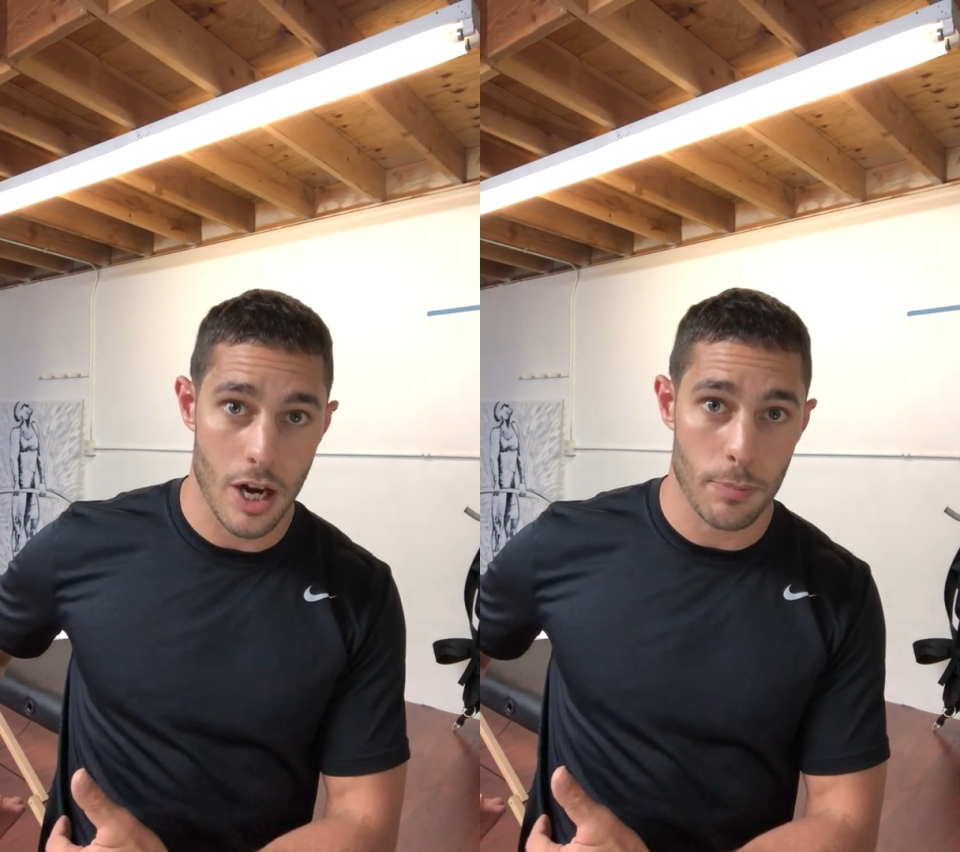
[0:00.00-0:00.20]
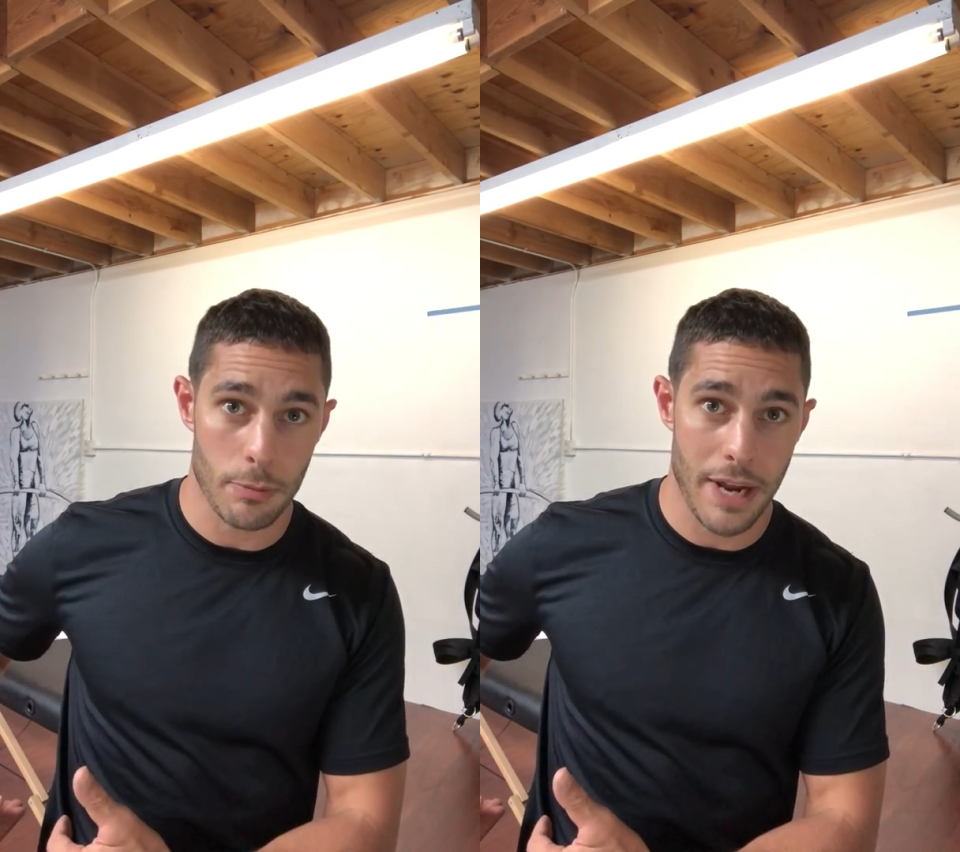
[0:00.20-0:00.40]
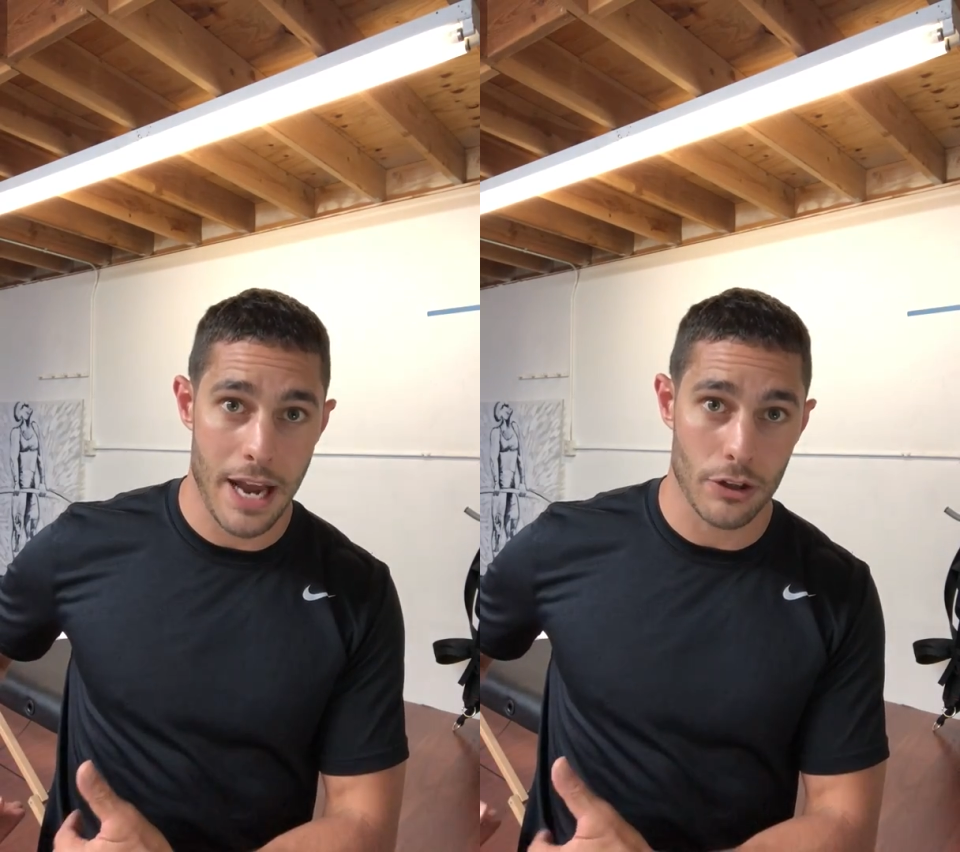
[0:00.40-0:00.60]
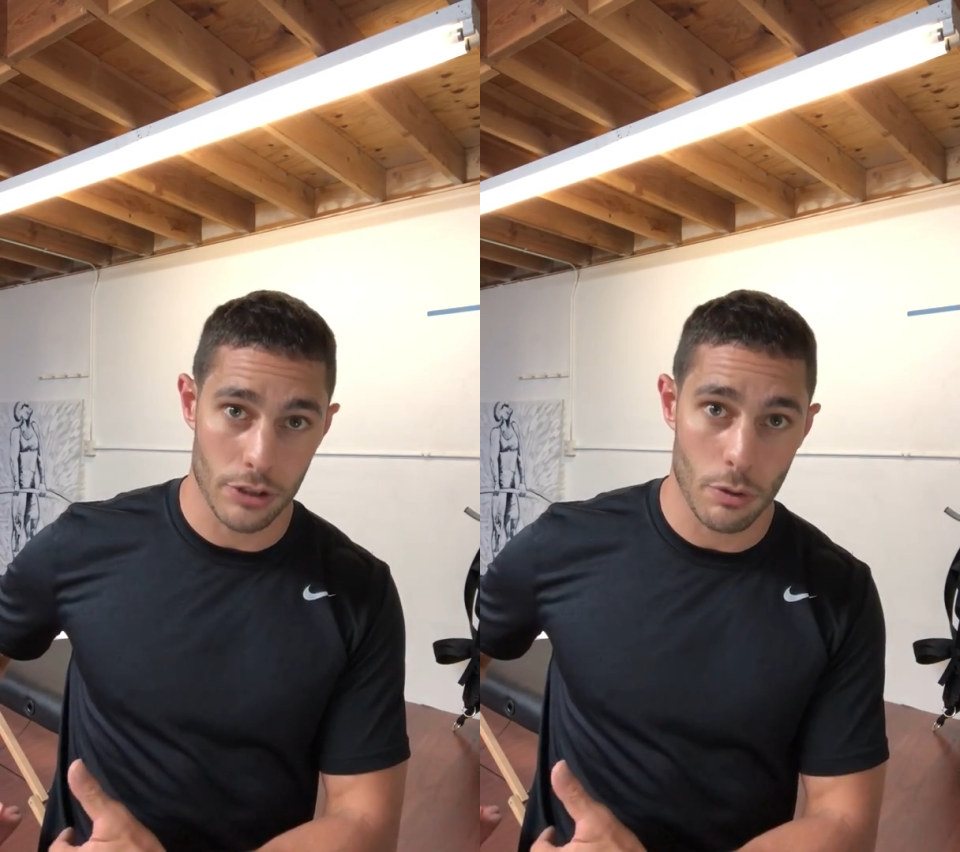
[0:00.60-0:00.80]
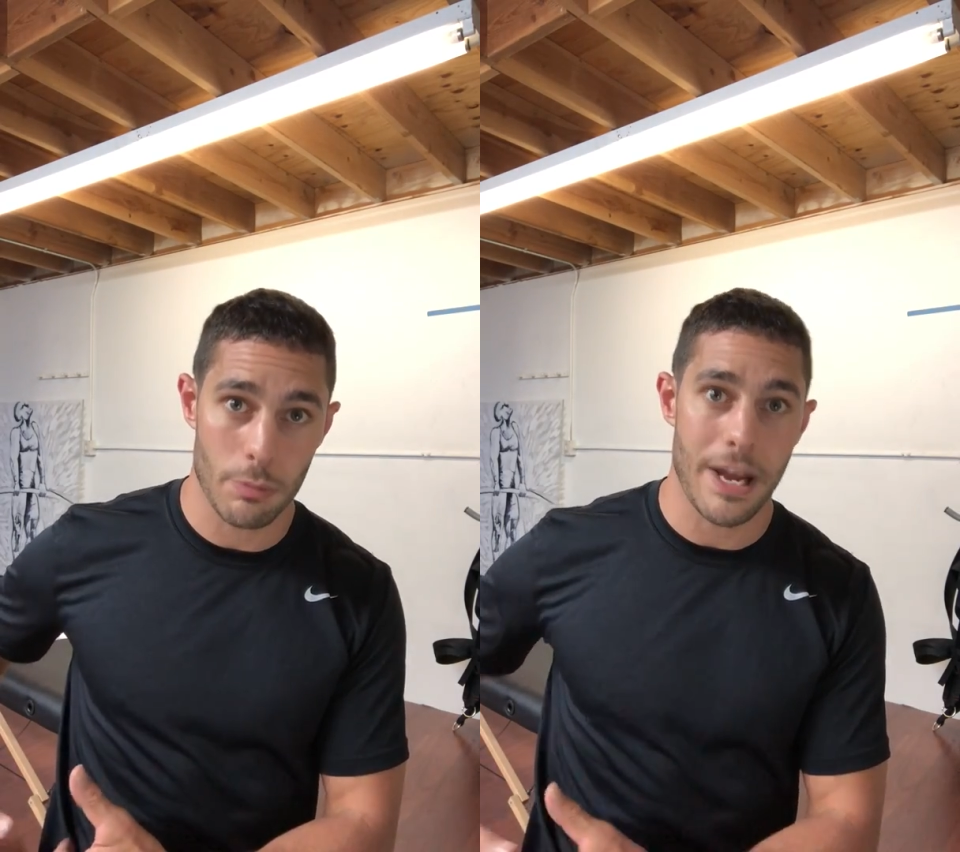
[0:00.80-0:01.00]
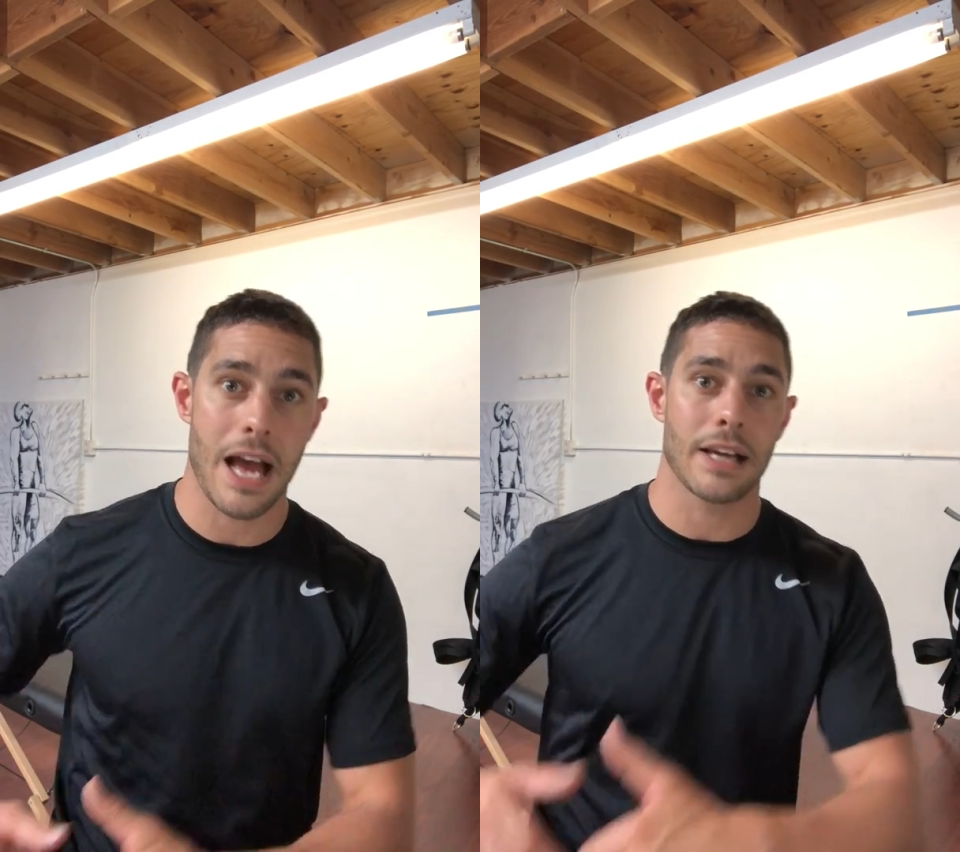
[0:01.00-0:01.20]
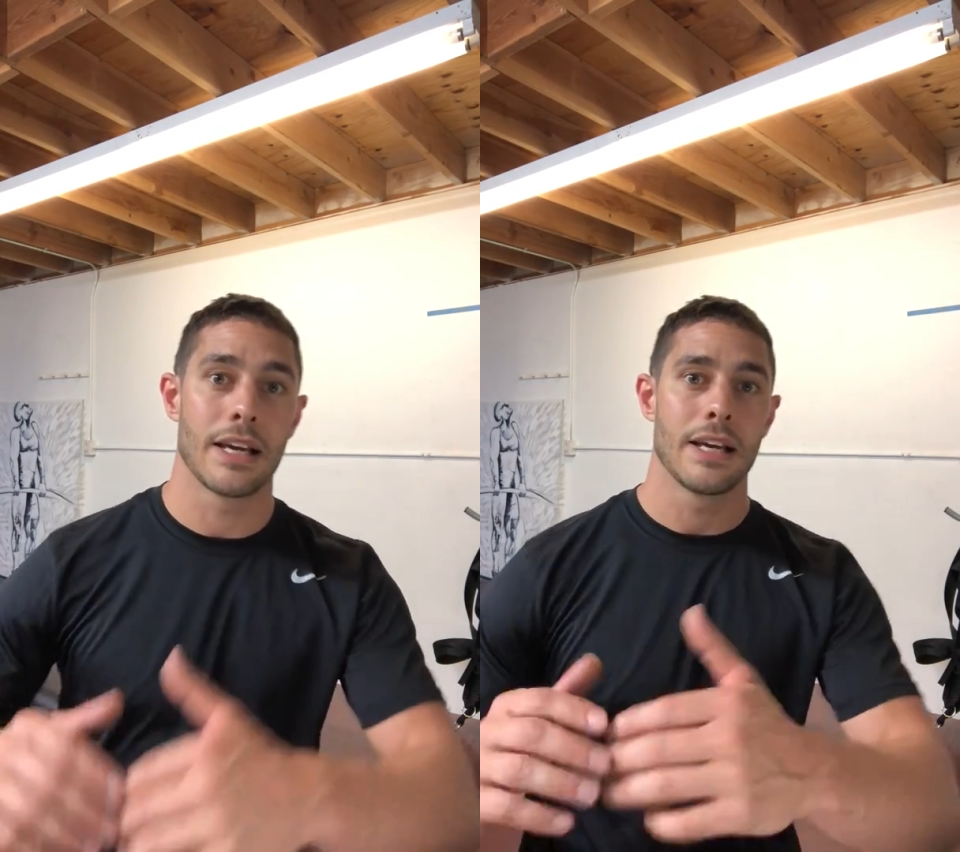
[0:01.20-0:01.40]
upper back or lower back